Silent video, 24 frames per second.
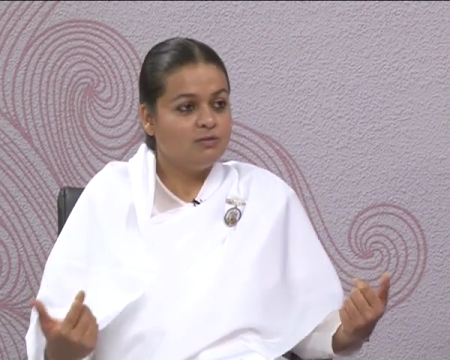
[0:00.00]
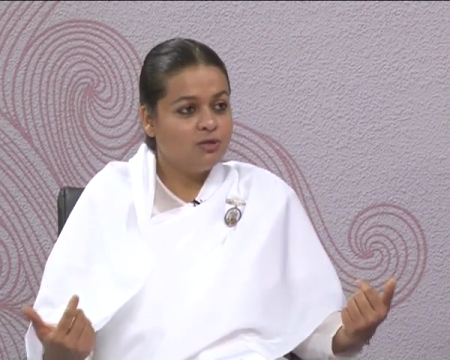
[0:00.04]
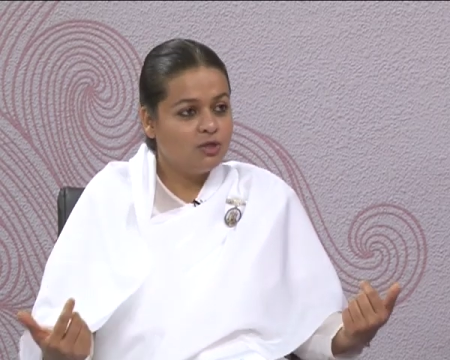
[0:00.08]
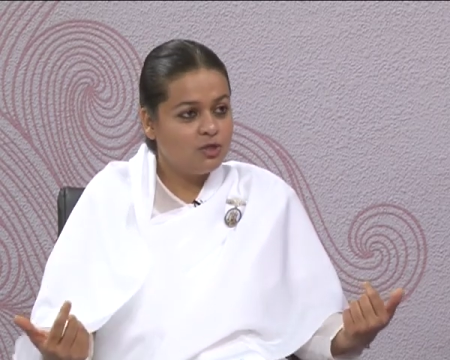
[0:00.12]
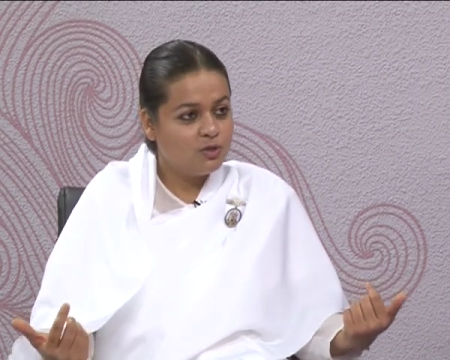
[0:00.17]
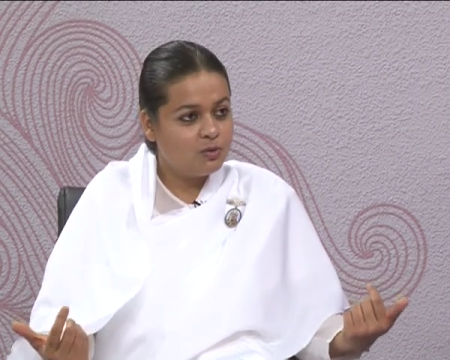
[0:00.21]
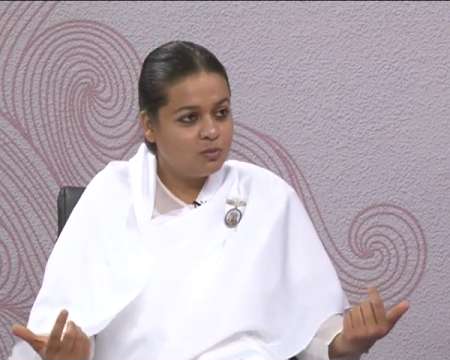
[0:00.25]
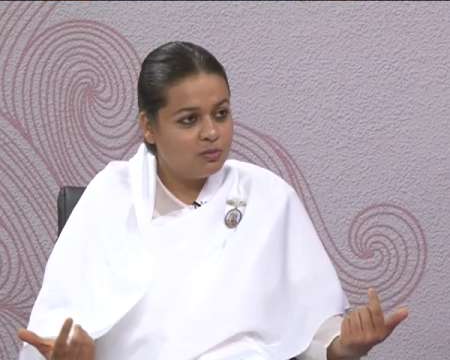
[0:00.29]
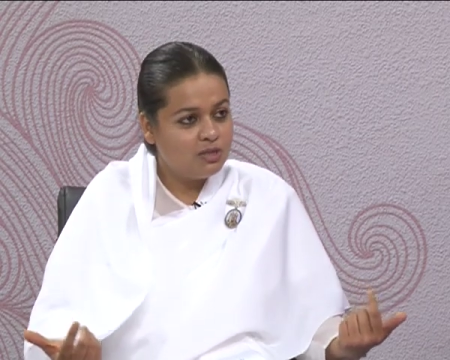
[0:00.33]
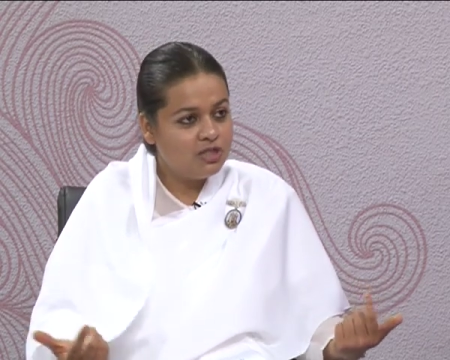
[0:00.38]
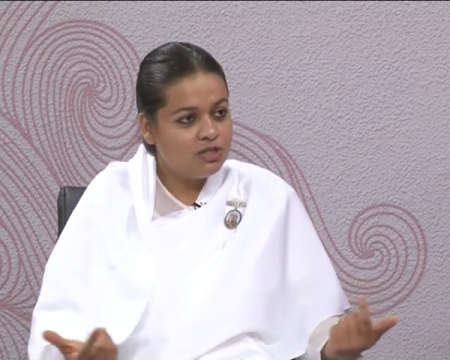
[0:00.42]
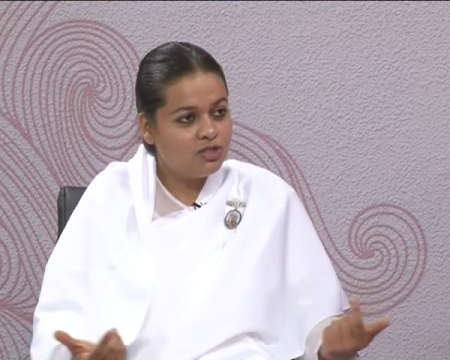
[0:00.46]
you
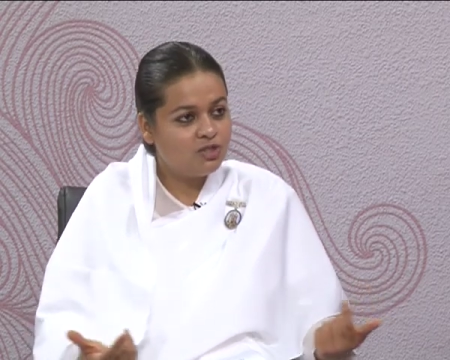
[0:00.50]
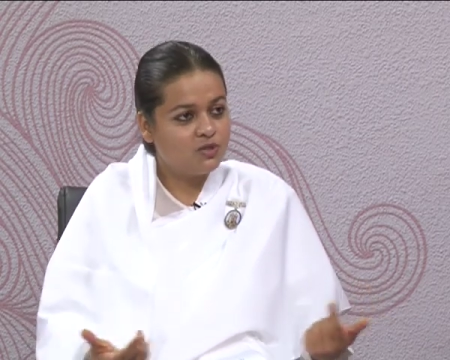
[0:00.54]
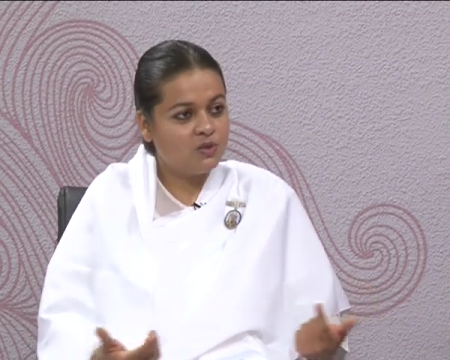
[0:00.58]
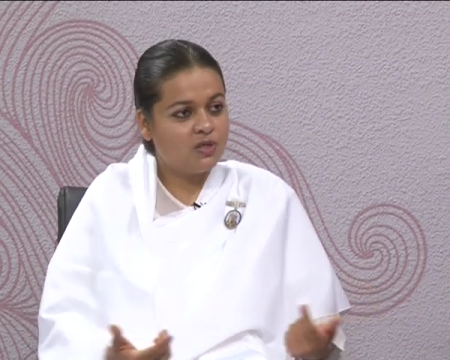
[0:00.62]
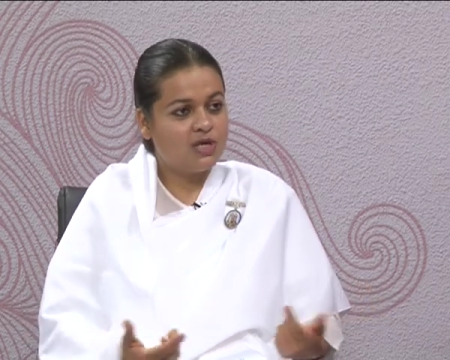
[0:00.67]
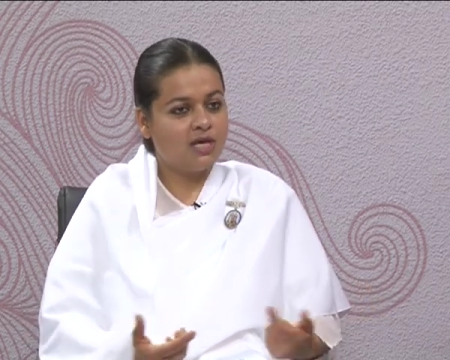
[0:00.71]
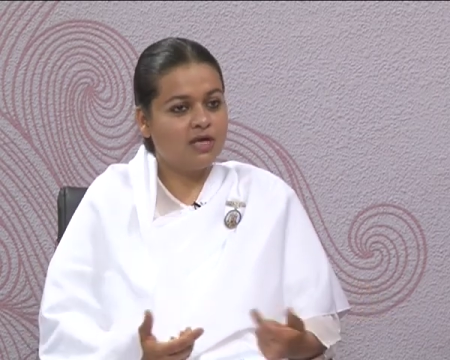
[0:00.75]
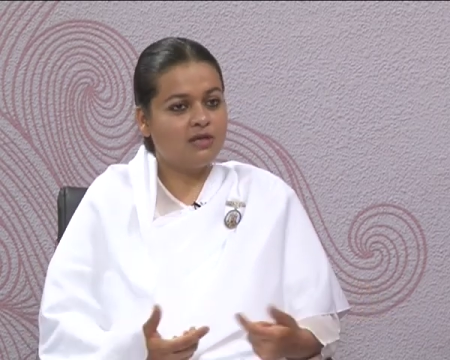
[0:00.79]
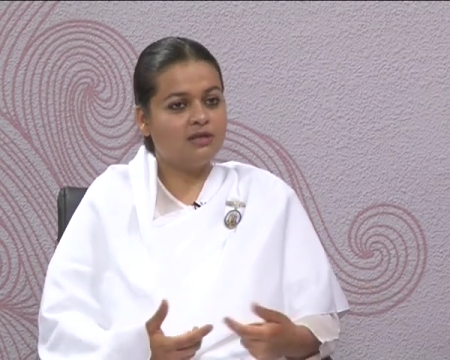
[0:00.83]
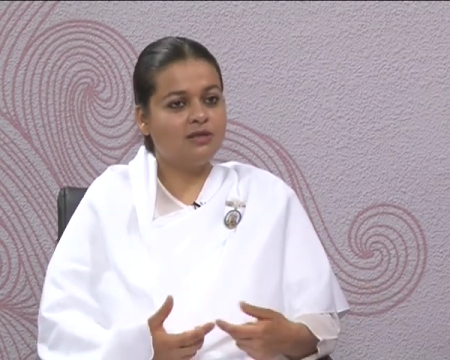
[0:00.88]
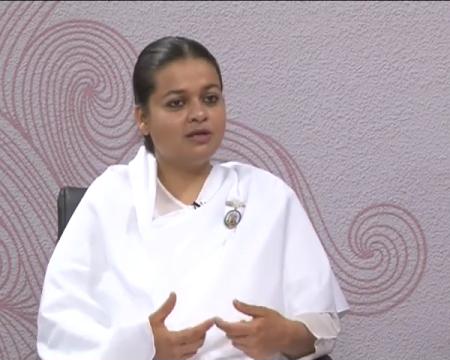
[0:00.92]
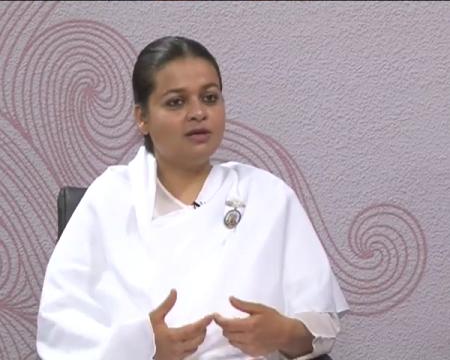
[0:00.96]
know, be
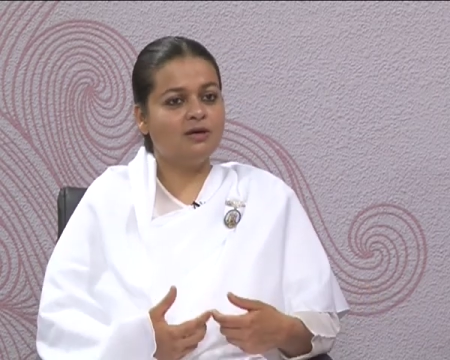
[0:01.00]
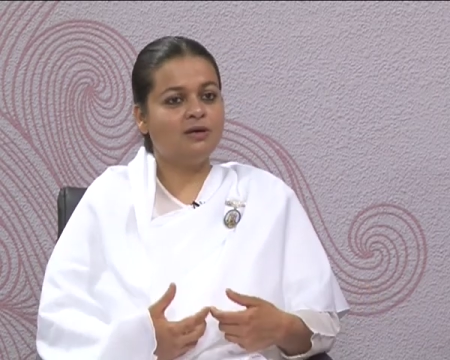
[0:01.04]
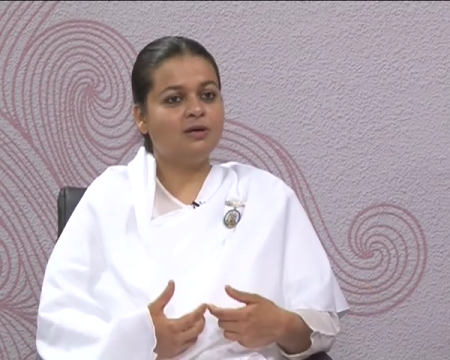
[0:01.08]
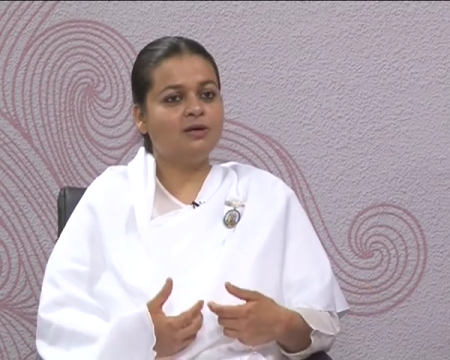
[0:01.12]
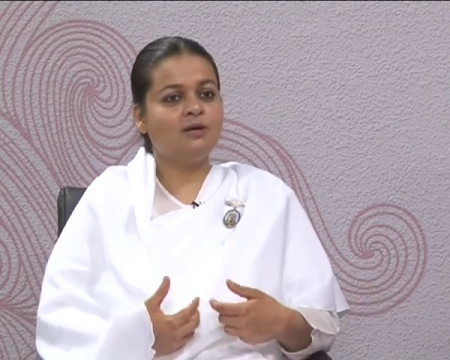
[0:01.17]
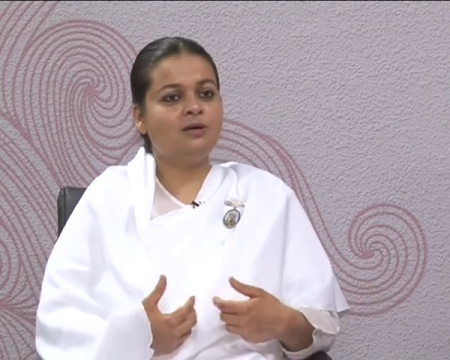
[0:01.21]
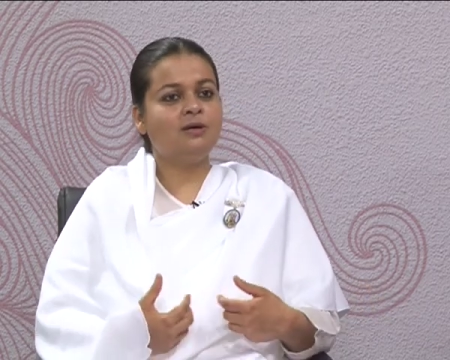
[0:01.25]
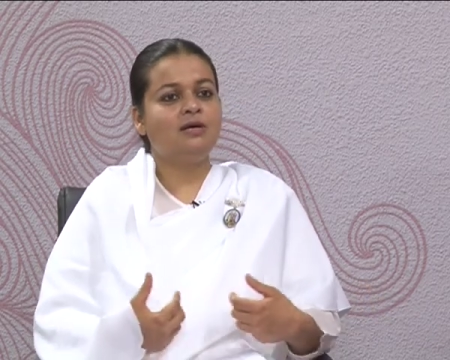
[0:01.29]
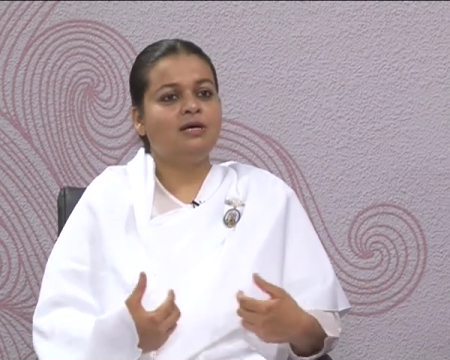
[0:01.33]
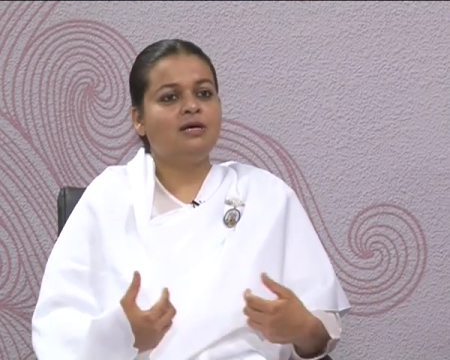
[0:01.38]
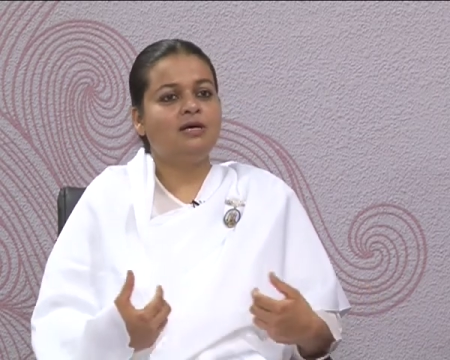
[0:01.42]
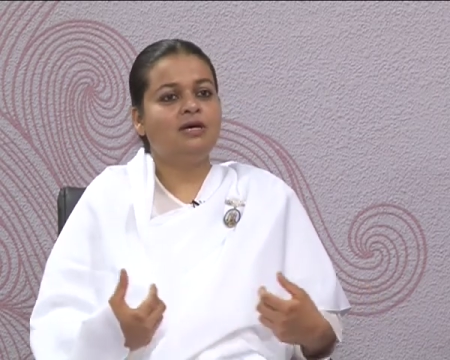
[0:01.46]

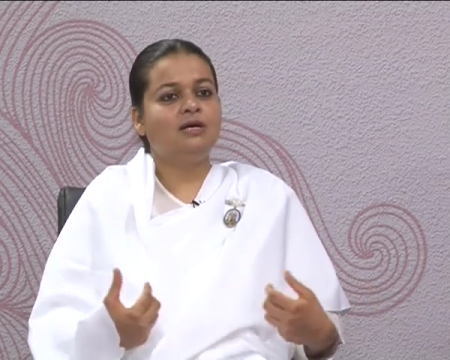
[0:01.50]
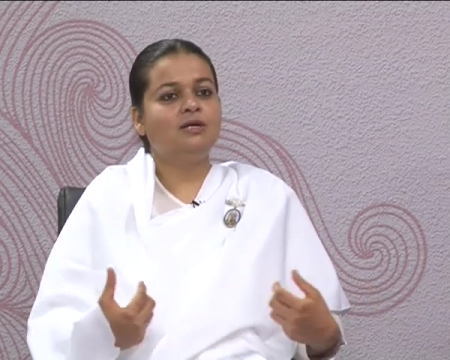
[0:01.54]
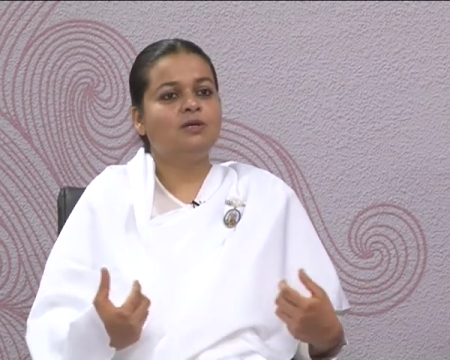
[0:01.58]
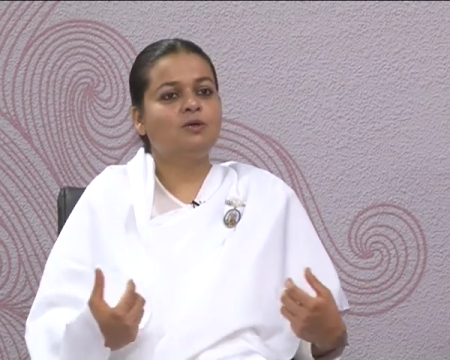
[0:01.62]
together and